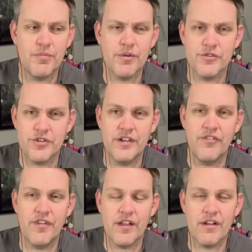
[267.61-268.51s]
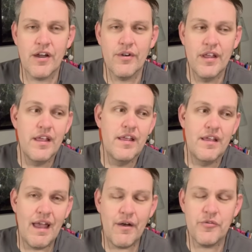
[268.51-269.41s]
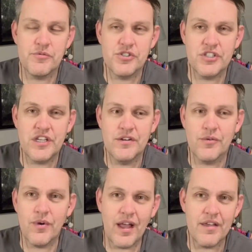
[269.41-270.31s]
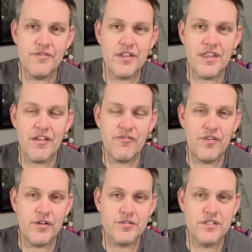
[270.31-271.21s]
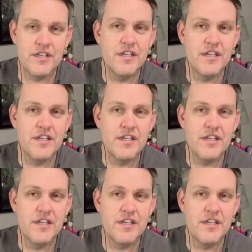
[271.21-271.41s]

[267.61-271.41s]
We were trying to figure out how the machine arrived at that fault.